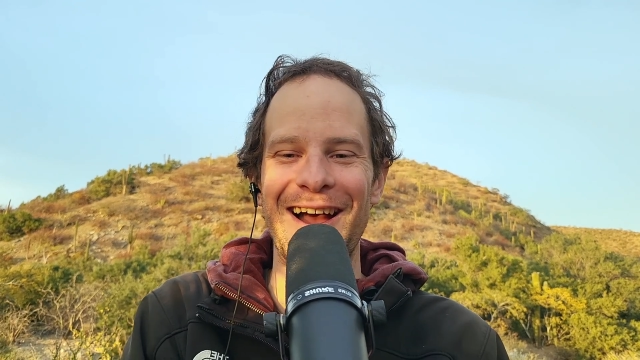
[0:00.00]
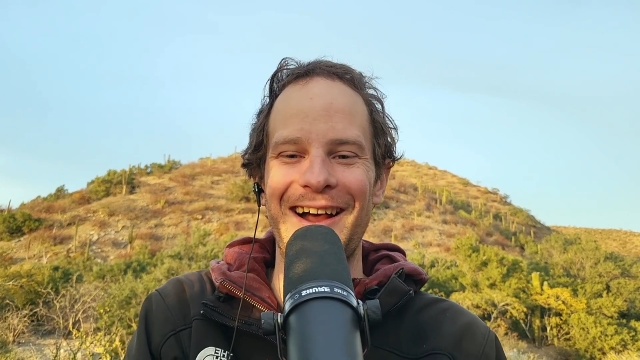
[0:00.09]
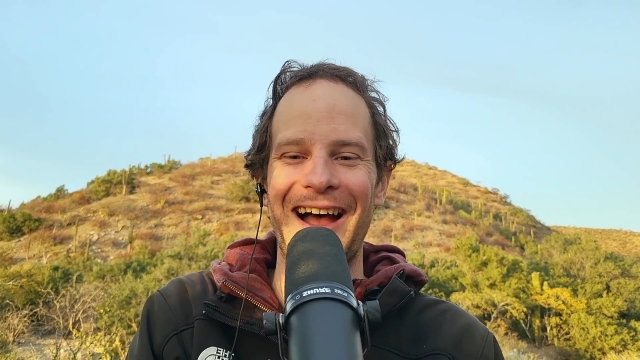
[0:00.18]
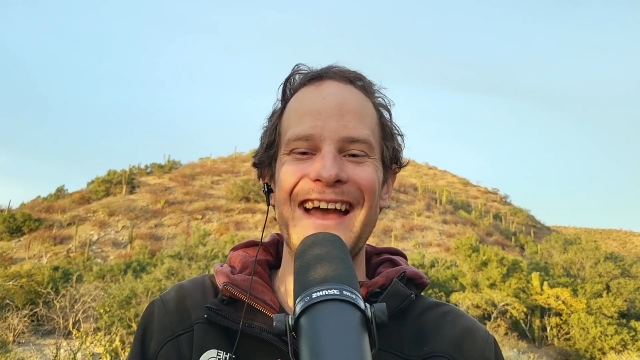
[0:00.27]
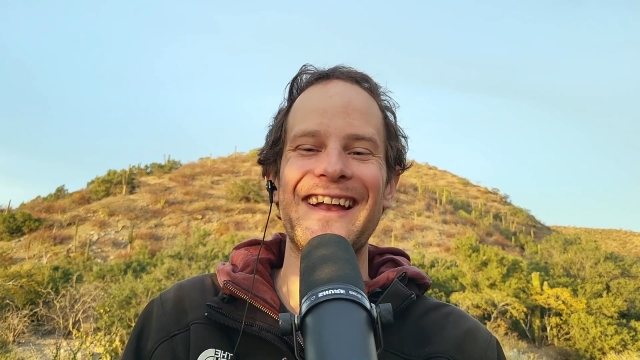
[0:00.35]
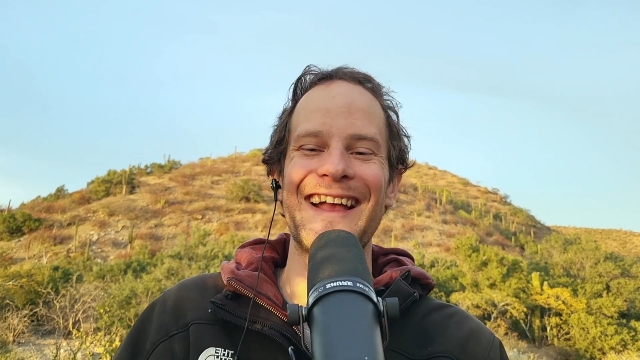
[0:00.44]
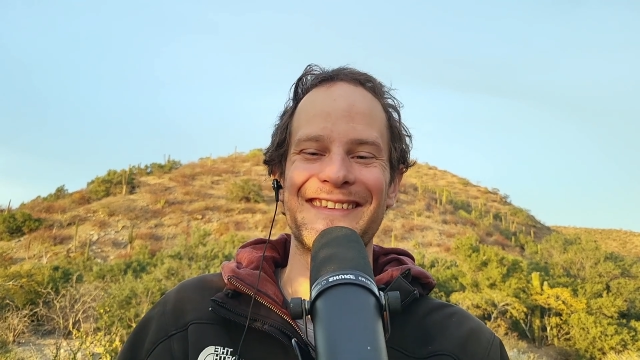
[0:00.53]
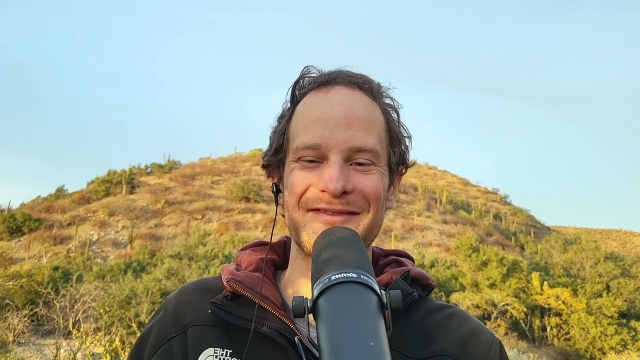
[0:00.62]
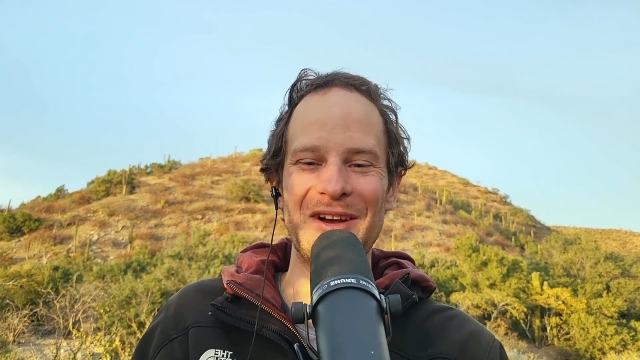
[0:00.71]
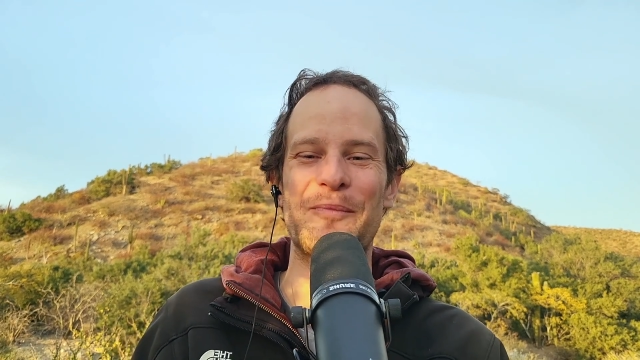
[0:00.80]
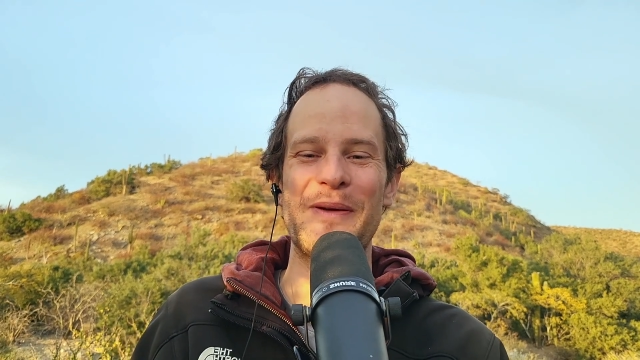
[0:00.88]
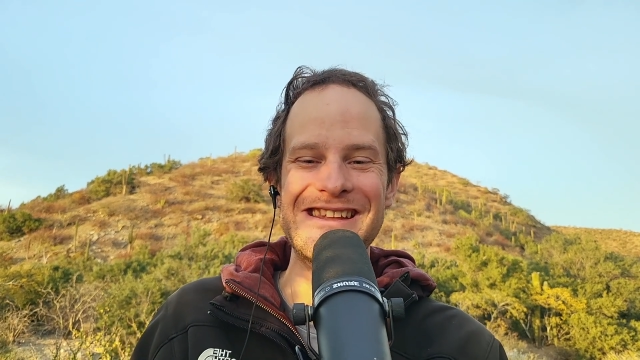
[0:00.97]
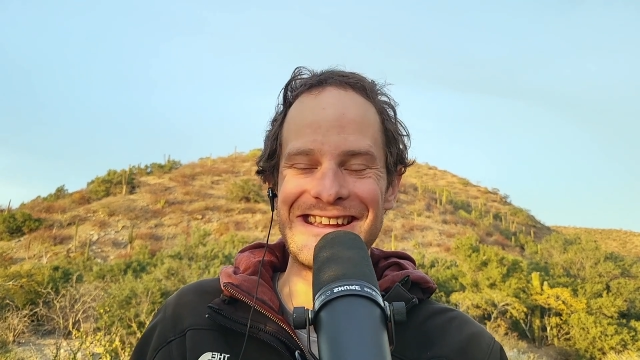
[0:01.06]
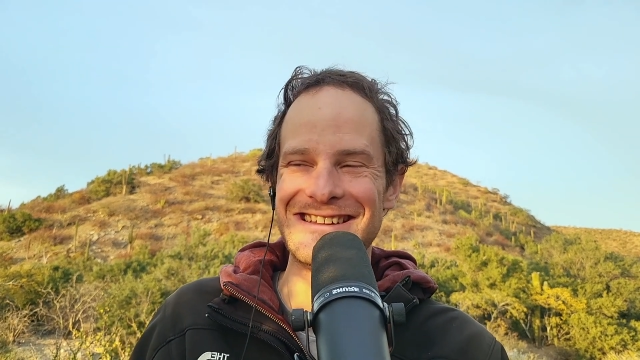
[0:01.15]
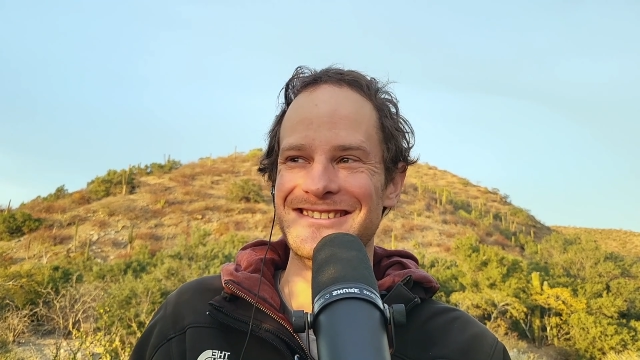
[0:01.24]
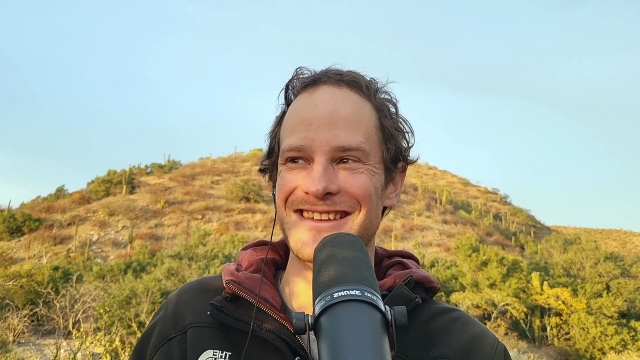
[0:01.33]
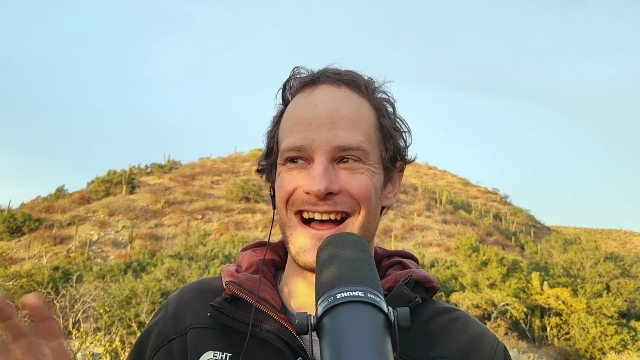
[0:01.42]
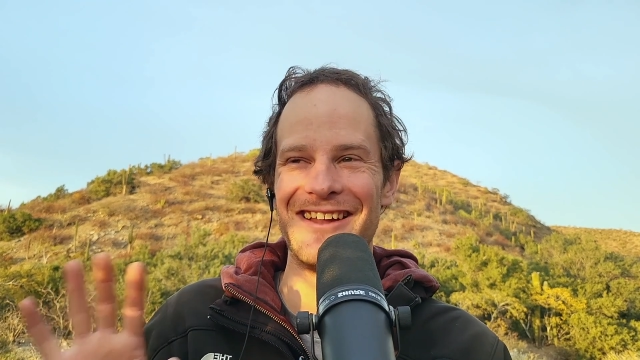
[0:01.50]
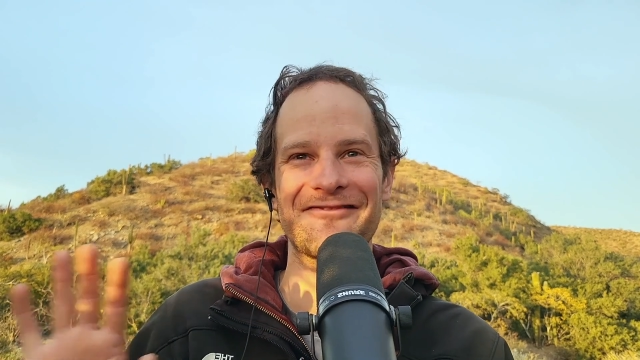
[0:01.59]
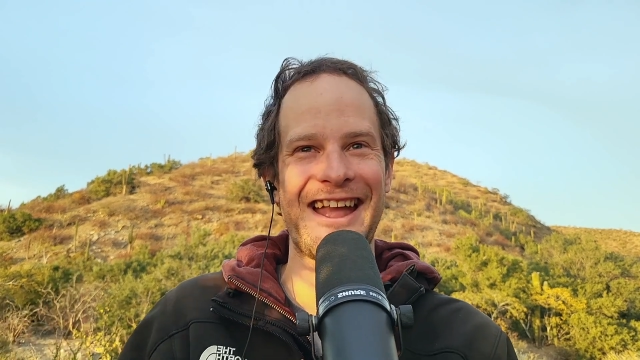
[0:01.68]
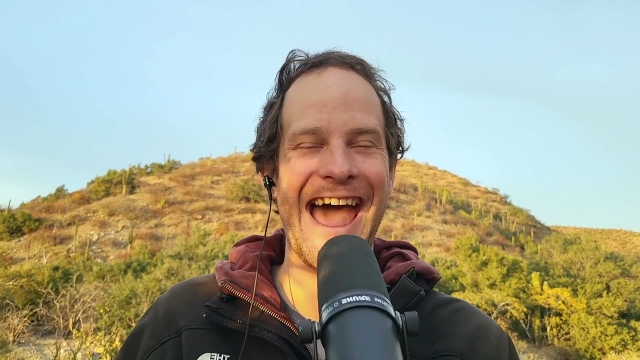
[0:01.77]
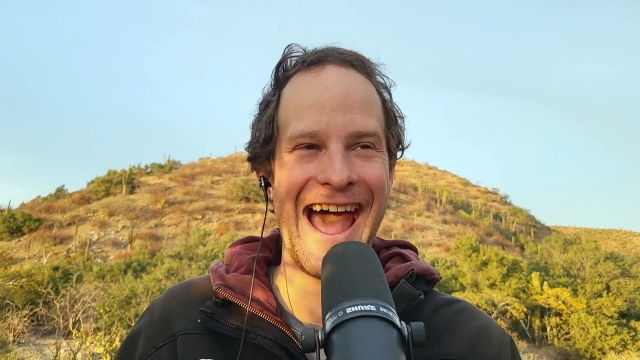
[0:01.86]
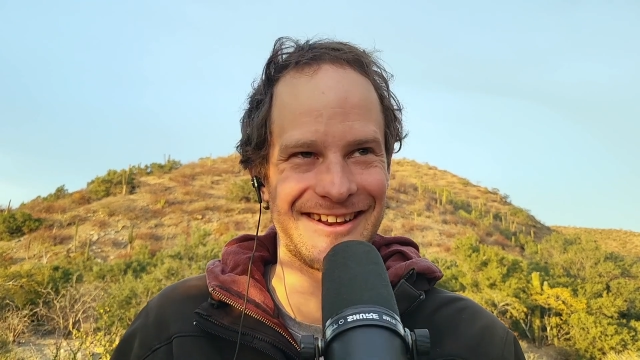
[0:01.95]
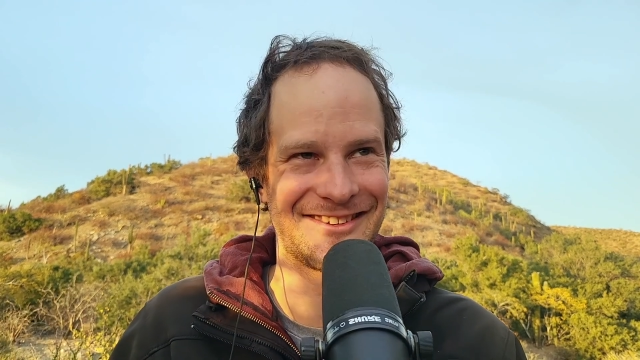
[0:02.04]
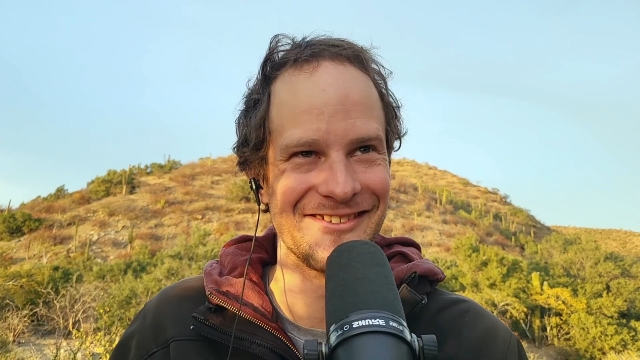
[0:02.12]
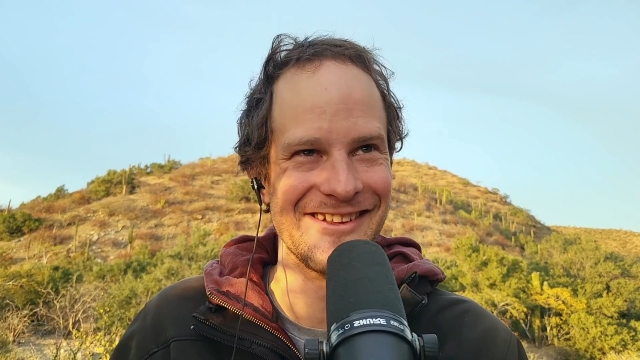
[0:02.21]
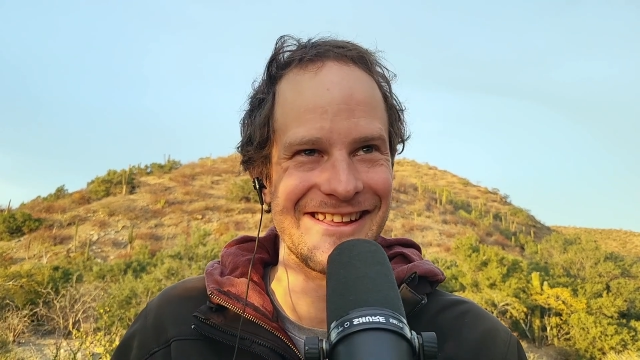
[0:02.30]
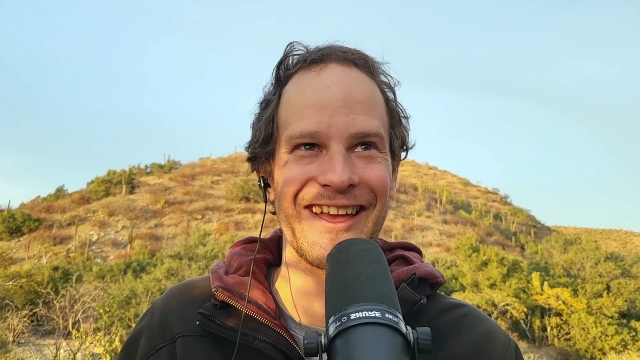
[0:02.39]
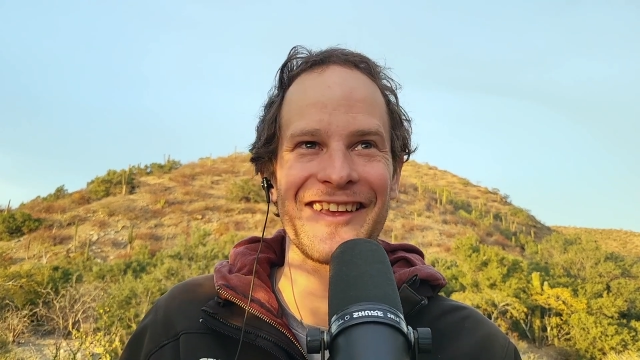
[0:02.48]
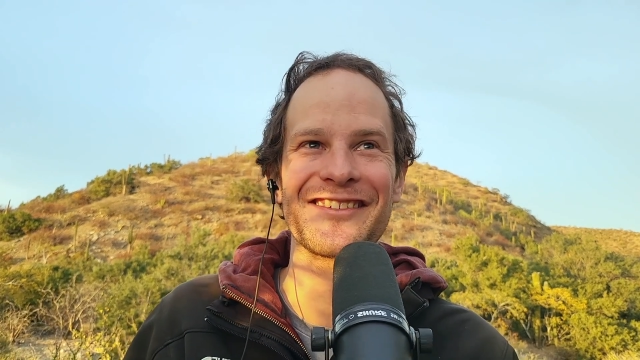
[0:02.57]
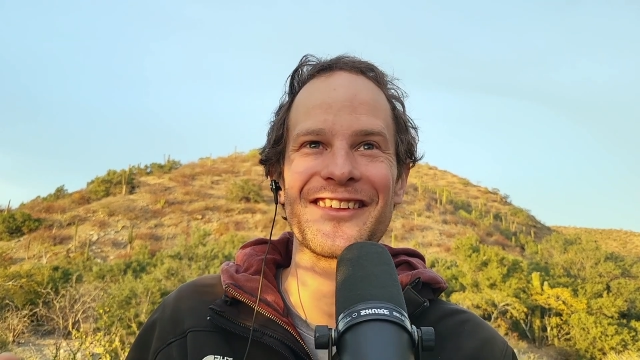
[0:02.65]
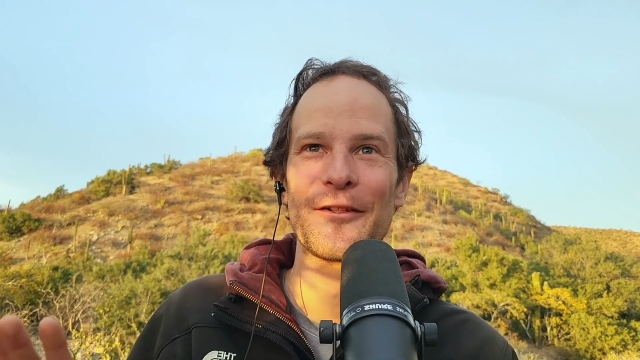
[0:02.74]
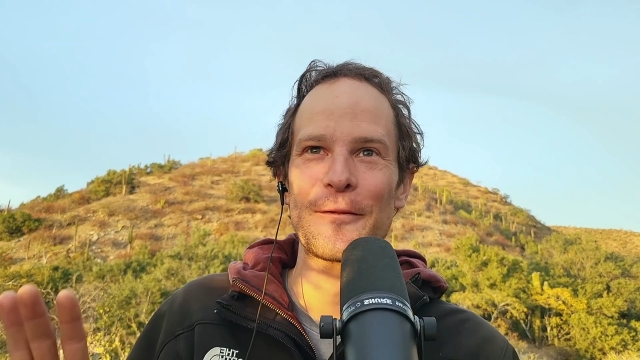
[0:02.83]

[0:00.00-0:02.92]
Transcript: I got some opinions on React doing this.